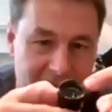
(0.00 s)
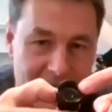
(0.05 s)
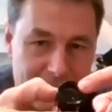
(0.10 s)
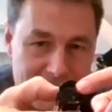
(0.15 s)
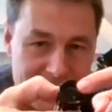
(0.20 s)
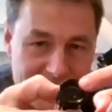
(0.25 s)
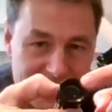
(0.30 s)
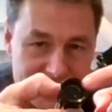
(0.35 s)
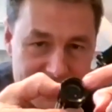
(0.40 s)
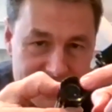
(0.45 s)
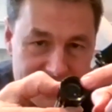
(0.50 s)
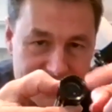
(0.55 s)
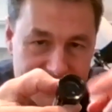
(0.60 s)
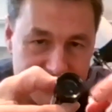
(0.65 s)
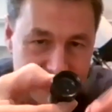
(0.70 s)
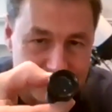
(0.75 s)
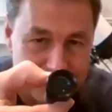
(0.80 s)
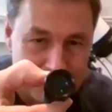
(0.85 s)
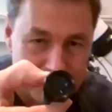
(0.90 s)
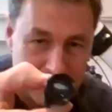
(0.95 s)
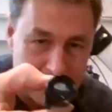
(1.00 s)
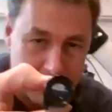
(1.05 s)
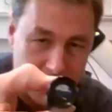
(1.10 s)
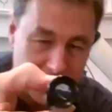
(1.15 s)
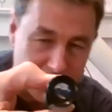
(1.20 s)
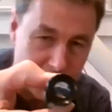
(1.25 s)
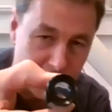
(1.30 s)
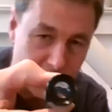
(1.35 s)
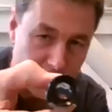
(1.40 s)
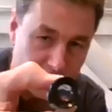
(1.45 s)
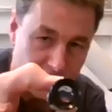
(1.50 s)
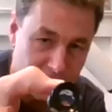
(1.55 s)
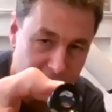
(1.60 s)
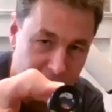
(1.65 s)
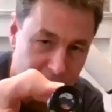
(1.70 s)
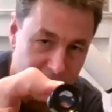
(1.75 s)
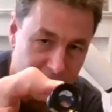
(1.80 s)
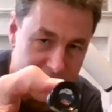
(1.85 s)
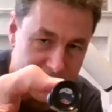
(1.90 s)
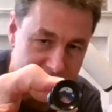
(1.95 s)
eyepiece, the part you look
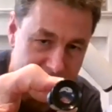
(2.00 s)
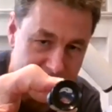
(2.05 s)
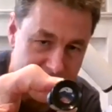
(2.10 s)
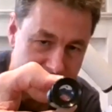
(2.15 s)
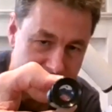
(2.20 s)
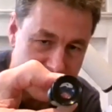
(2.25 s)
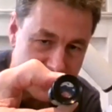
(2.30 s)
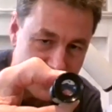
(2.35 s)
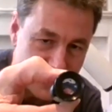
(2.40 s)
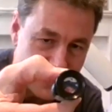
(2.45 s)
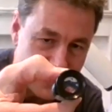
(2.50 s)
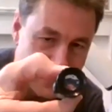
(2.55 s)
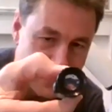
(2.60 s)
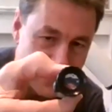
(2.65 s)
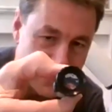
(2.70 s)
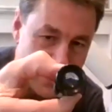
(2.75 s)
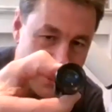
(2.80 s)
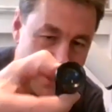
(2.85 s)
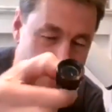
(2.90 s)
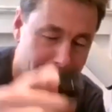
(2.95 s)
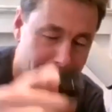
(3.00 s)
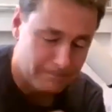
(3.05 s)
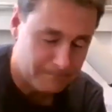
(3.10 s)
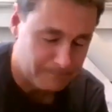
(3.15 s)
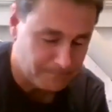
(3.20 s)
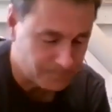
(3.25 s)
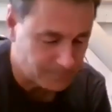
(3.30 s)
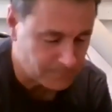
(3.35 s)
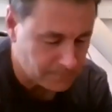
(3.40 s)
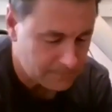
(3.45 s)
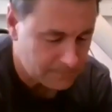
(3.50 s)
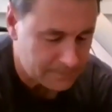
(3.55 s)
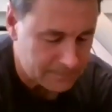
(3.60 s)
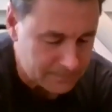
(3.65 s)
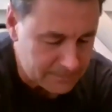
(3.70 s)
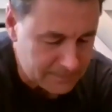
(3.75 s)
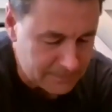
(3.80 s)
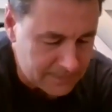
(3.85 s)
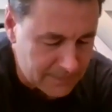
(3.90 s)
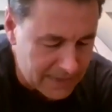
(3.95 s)
through, is the is on the top.
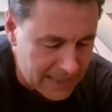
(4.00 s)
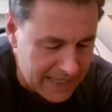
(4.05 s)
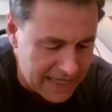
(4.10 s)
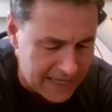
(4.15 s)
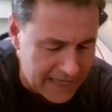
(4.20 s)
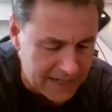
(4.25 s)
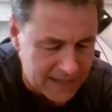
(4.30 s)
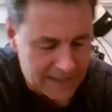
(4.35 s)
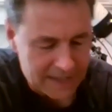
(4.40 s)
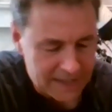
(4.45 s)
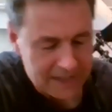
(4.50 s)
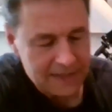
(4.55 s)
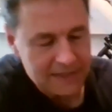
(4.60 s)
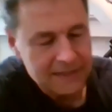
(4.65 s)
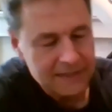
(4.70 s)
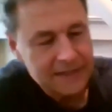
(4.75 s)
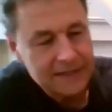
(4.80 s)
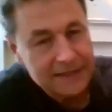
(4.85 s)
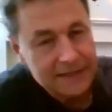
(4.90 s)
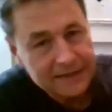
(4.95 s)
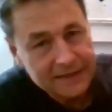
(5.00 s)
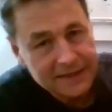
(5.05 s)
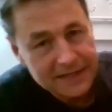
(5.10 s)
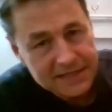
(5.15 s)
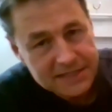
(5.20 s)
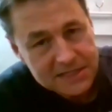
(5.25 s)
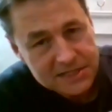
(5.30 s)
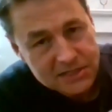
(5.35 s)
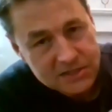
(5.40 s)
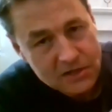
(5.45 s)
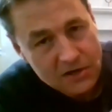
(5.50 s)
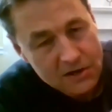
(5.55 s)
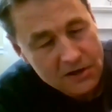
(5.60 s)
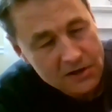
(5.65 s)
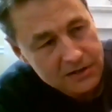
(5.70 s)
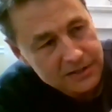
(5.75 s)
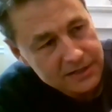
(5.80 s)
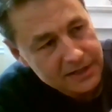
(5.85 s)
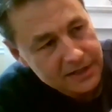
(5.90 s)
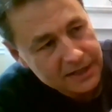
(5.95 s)
And this is
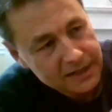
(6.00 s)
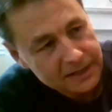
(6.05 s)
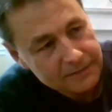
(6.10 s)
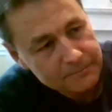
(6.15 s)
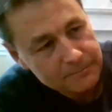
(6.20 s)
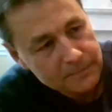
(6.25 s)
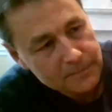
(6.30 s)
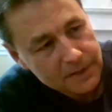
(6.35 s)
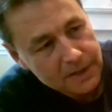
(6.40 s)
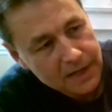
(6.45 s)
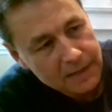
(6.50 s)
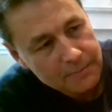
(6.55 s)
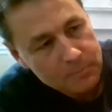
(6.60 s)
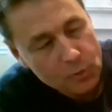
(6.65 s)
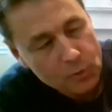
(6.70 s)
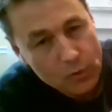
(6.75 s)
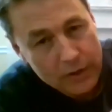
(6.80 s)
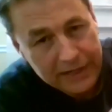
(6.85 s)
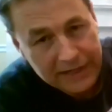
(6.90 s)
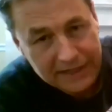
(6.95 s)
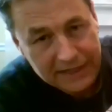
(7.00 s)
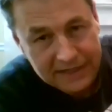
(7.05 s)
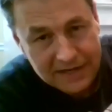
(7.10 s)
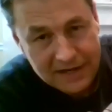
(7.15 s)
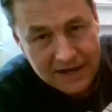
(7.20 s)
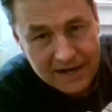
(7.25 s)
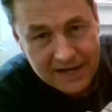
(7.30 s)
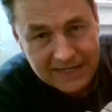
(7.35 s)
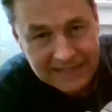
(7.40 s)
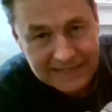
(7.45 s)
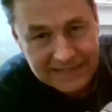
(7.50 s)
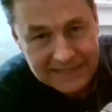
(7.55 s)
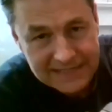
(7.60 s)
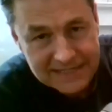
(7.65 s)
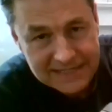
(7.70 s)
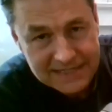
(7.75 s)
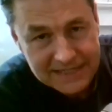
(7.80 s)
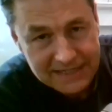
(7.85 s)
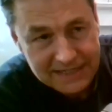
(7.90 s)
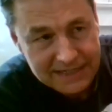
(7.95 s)
called um, a
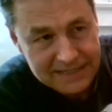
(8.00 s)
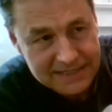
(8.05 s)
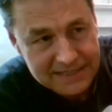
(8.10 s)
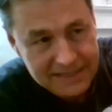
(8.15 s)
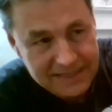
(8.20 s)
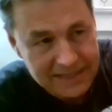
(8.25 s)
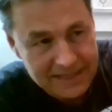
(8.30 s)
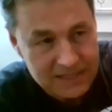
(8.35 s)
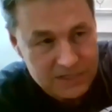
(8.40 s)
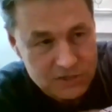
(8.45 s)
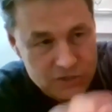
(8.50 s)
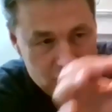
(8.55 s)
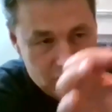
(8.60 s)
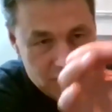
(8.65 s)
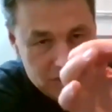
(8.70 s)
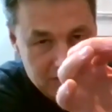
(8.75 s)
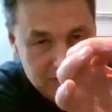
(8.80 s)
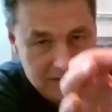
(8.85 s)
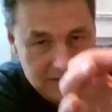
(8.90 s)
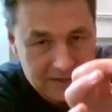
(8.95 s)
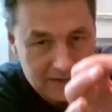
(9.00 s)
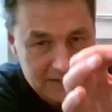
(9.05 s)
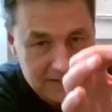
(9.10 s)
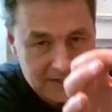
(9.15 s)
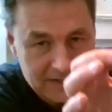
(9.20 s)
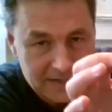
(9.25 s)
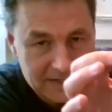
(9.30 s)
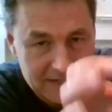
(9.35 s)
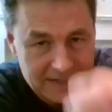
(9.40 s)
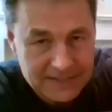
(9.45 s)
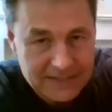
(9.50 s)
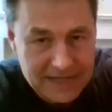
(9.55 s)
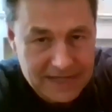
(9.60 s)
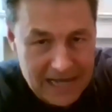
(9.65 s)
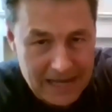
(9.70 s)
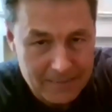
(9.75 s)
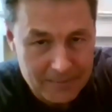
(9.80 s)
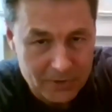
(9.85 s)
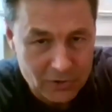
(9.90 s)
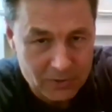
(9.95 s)
0.96 inch
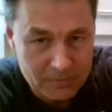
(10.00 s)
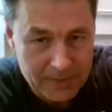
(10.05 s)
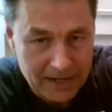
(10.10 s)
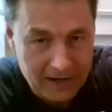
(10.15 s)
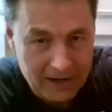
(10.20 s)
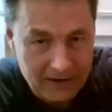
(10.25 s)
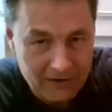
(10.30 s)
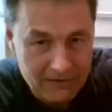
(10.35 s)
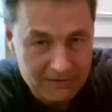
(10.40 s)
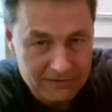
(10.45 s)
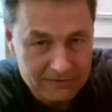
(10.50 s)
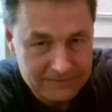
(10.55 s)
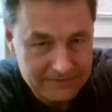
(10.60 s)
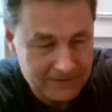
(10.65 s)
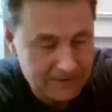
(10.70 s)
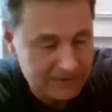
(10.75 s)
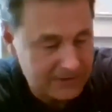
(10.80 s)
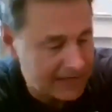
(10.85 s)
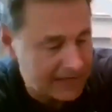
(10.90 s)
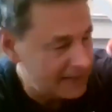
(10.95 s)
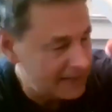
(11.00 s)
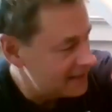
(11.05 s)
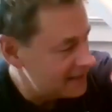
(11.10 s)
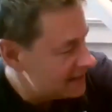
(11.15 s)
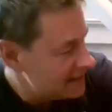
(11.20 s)
diameter barrel, okay?